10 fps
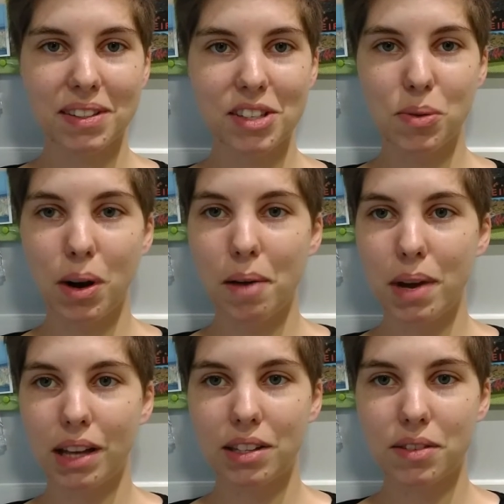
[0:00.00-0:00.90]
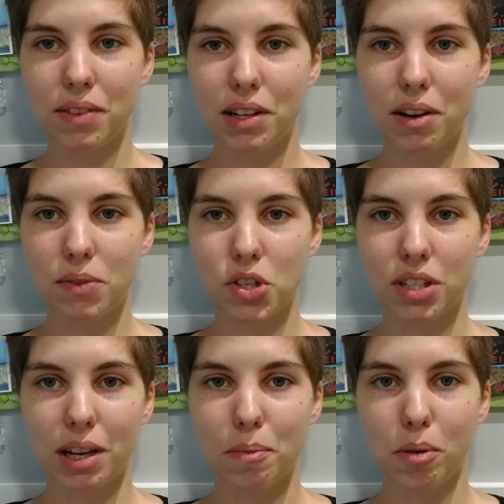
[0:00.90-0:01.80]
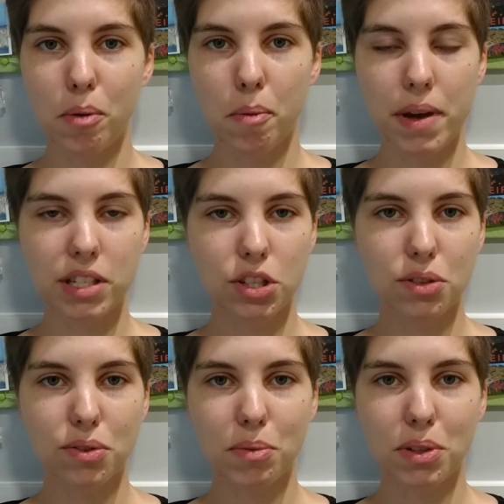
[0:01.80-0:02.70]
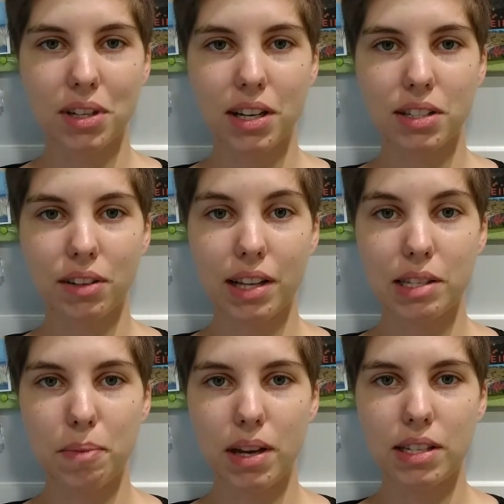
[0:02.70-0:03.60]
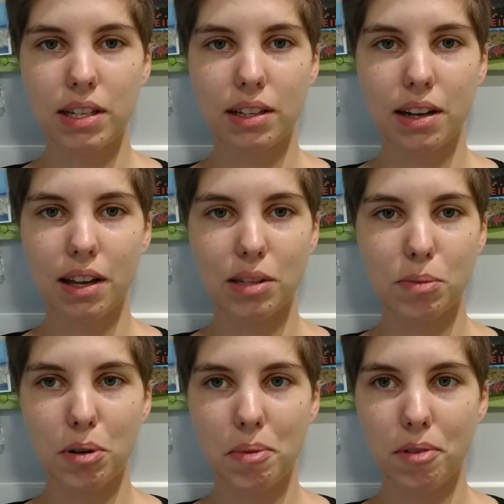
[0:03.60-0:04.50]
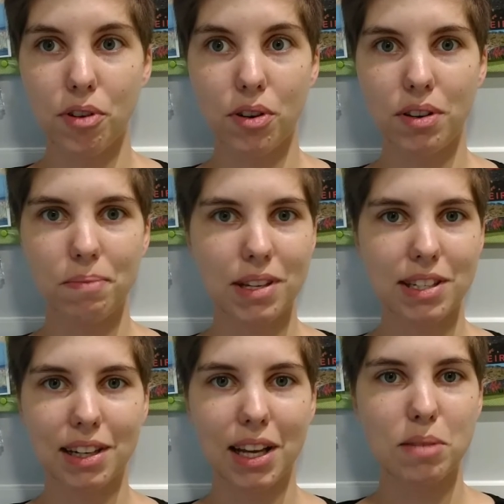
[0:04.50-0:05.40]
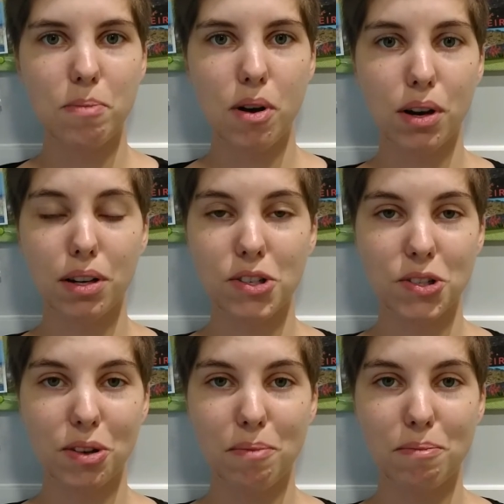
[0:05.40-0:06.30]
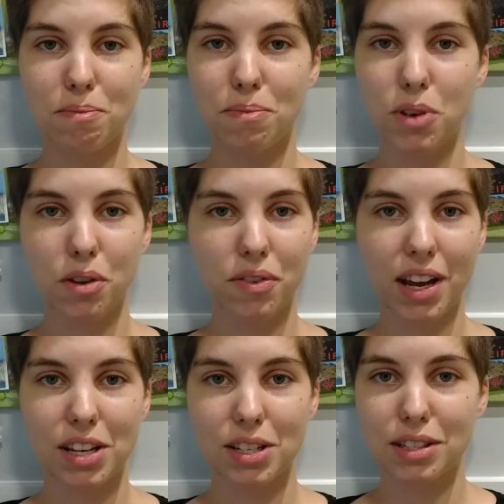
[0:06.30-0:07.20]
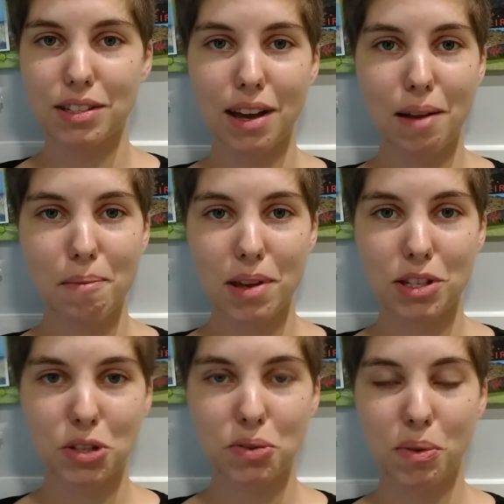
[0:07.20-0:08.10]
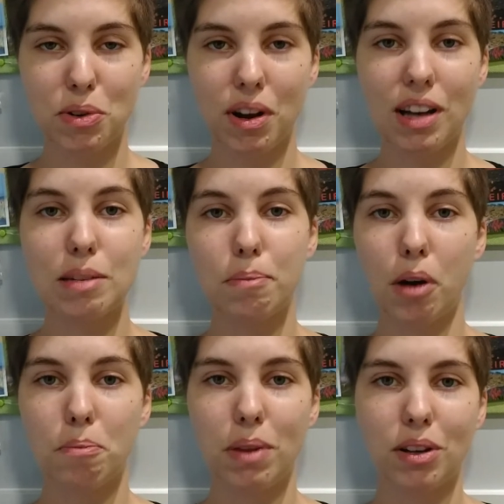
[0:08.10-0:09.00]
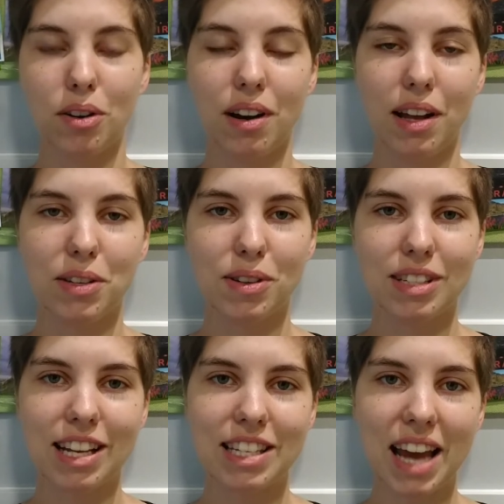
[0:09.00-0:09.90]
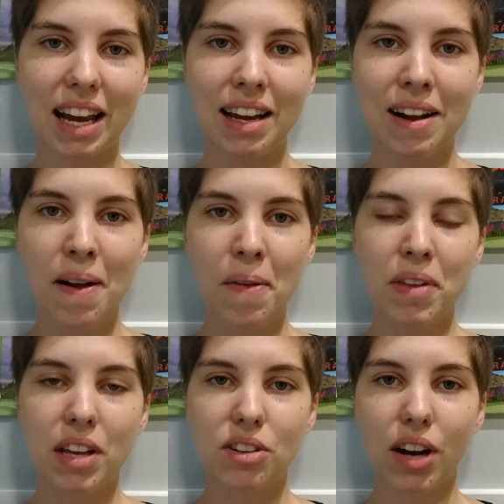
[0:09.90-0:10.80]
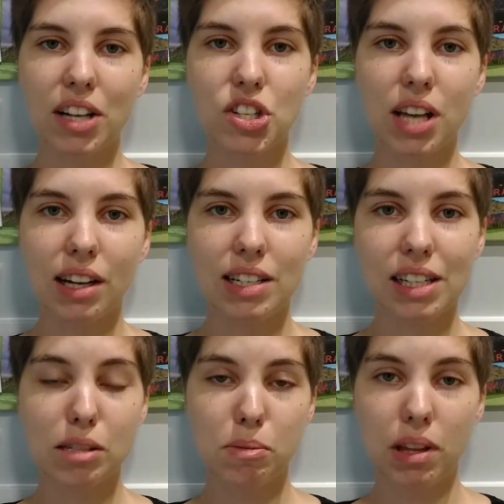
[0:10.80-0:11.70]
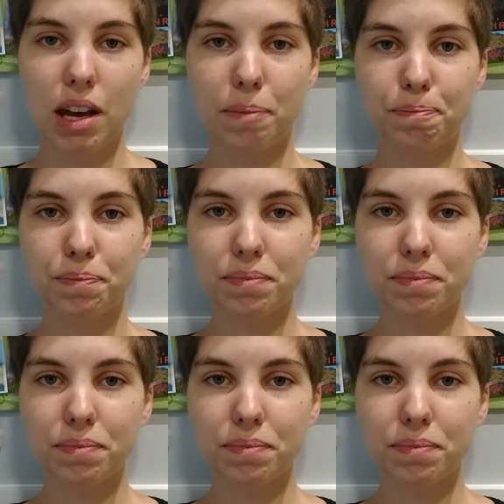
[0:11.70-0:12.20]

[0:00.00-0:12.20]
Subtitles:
just while I'm making this video, I'm just getting more and more messages from you guys, so that's amazing. This morning my phone basically exploded just on notifications and messages from you guys about Bitcoin and USI Tech. So that just kind of tells me that